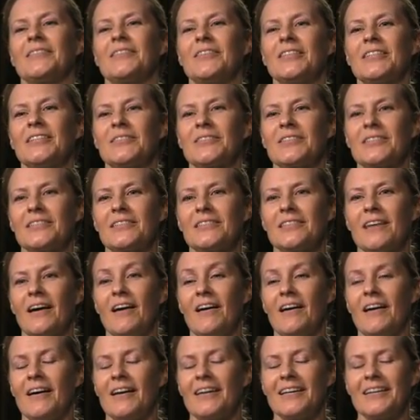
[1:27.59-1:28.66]
which was
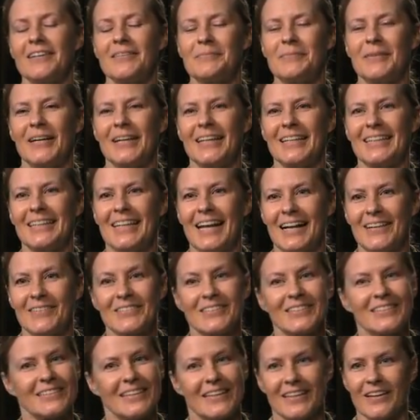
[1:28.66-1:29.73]
odd, but I
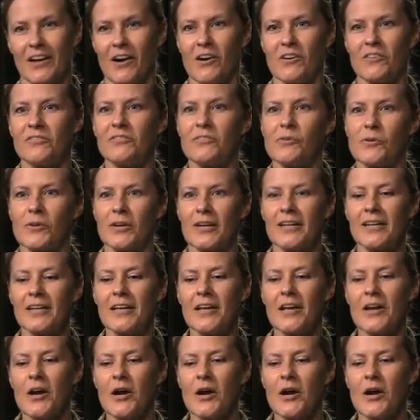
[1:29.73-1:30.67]
was like all for it.